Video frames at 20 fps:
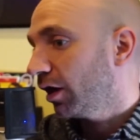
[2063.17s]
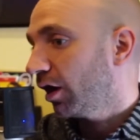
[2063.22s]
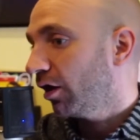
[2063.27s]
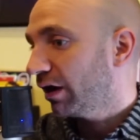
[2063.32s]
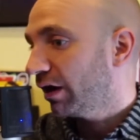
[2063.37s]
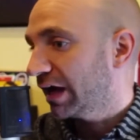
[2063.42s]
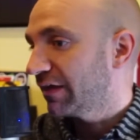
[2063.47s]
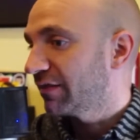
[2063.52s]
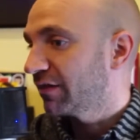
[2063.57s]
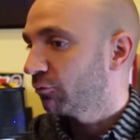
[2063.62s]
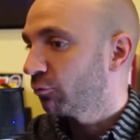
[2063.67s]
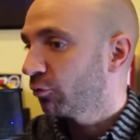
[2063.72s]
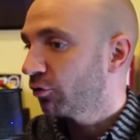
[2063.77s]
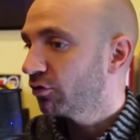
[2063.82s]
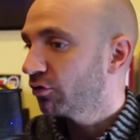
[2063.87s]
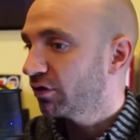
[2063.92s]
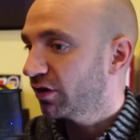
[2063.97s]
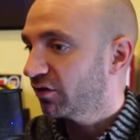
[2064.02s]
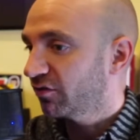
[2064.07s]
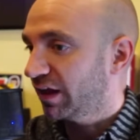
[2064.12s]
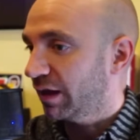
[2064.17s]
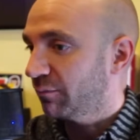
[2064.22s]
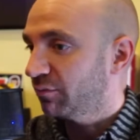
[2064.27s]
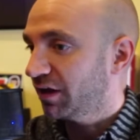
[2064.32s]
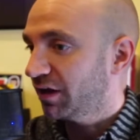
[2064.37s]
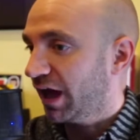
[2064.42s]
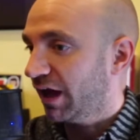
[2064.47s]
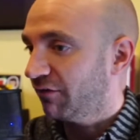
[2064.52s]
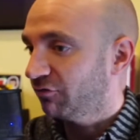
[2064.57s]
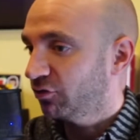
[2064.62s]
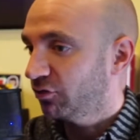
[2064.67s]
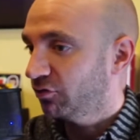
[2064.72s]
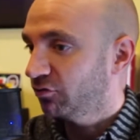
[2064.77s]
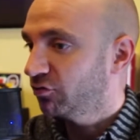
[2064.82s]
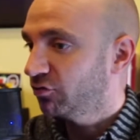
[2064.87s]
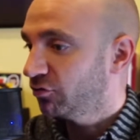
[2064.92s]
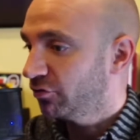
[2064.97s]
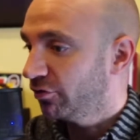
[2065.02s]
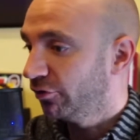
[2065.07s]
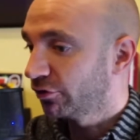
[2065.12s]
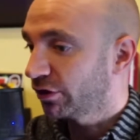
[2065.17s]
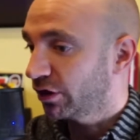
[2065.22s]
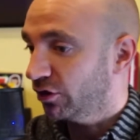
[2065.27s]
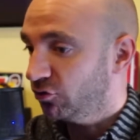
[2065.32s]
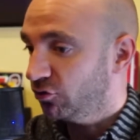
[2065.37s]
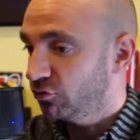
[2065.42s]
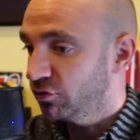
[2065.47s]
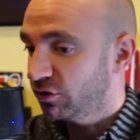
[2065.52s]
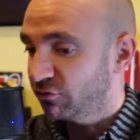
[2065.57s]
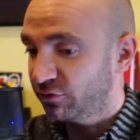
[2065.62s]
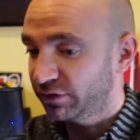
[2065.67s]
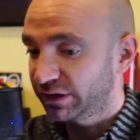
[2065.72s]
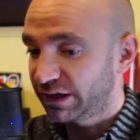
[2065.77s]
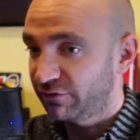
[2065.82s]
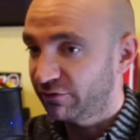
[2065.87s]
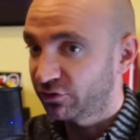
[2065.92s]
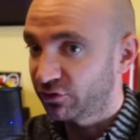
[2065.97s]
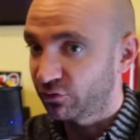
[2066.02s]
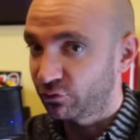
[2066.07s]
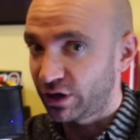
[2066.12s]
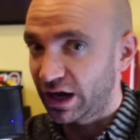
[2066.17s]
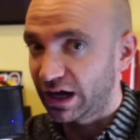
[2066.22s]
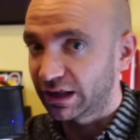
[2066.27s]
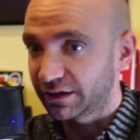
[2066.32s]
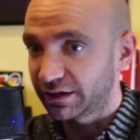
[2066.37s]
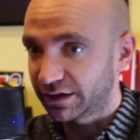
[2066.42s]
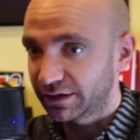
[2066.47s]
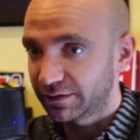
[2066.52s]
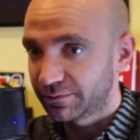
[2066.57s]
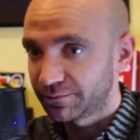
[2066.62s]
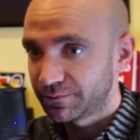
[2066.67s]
Okay, then we're going to have to look at two different levels of reality.